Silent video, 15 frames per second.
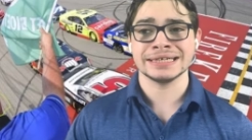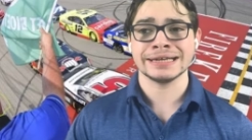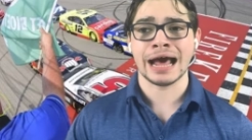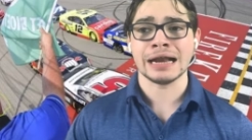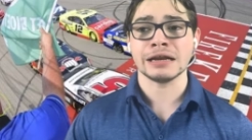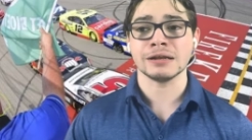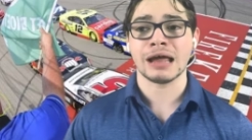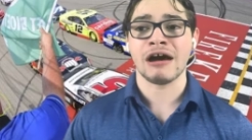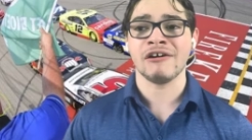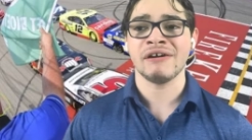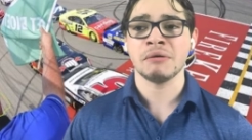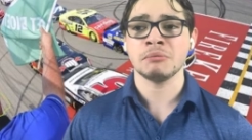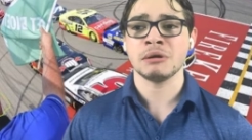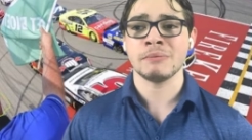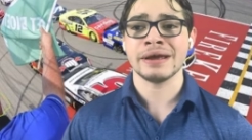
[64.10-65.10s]
did not allow
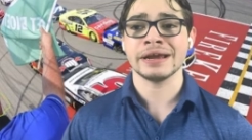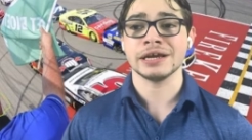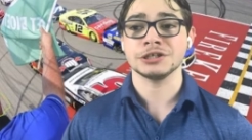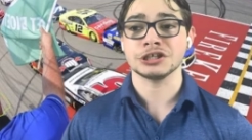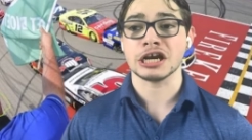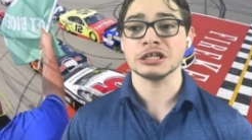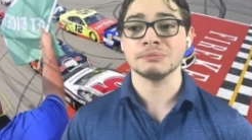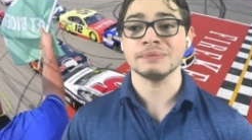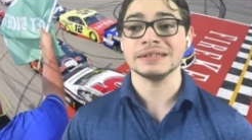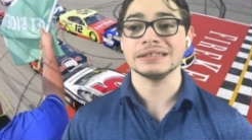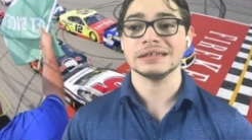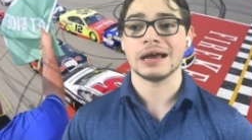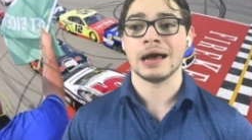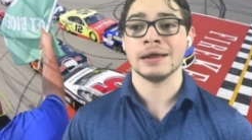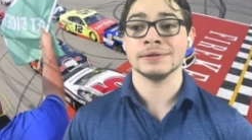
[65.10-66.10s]
him to make
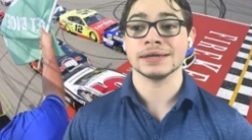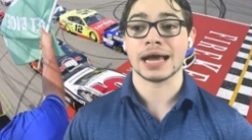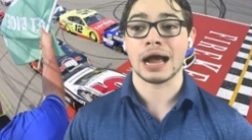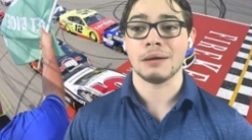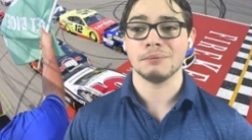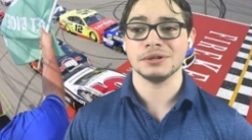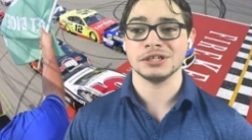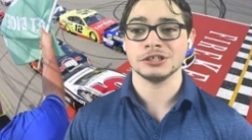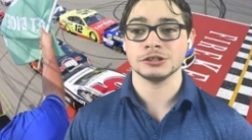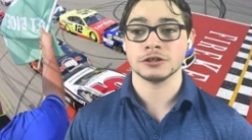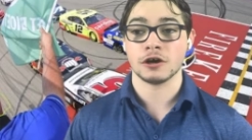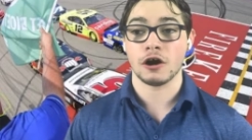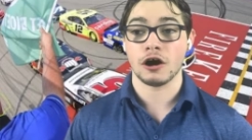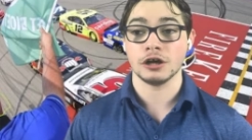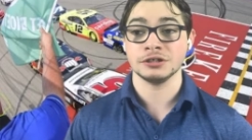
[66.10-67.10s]
adjustments on the competition
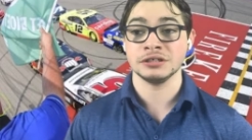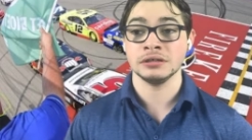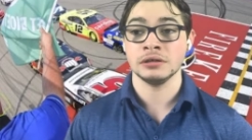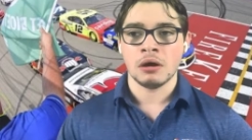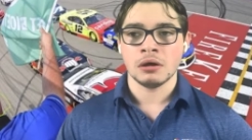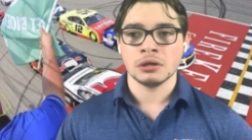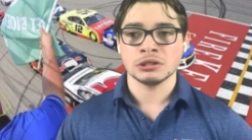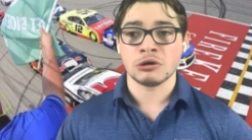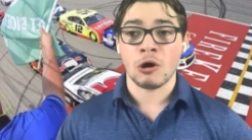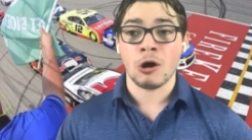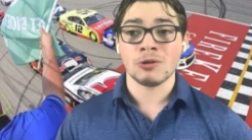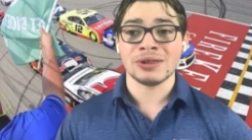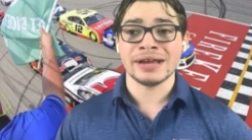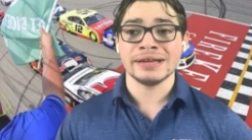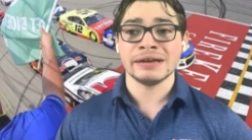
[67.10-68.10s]
caution, so
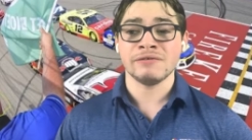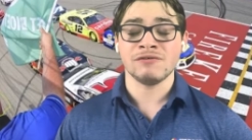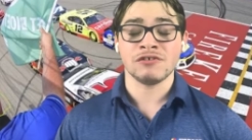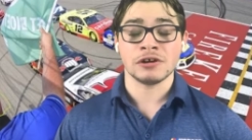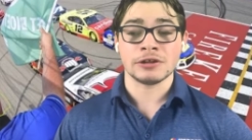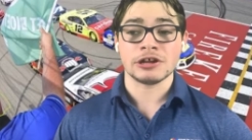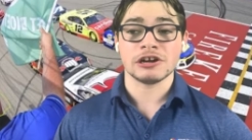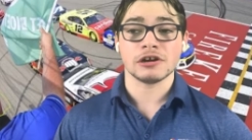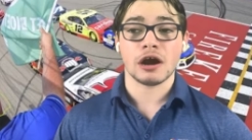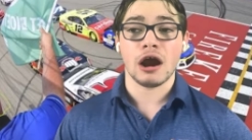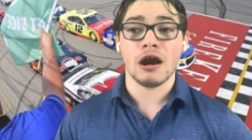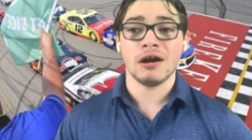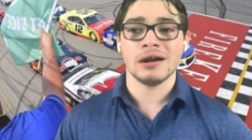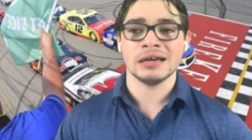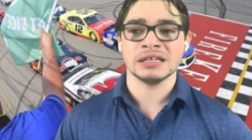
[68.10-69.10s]
all they did for their
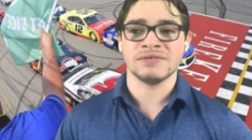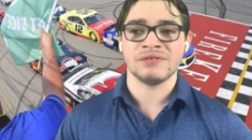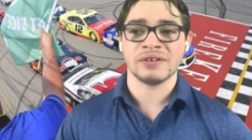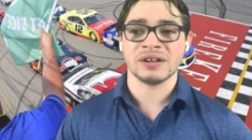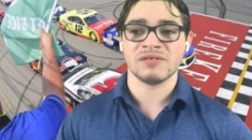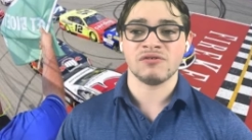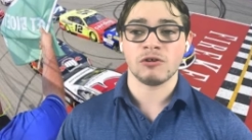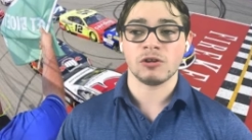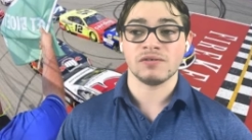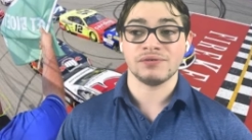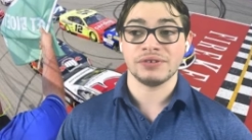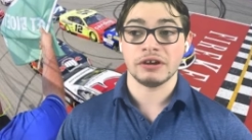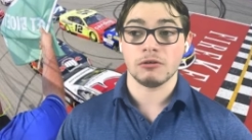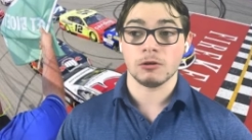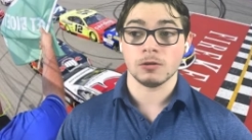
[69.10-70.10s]
car is fill it full of
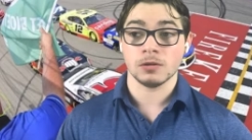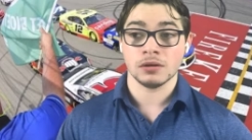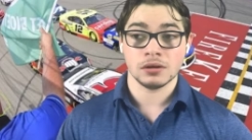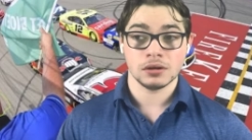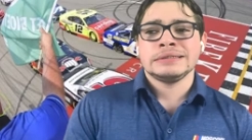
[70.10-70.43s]
fuel.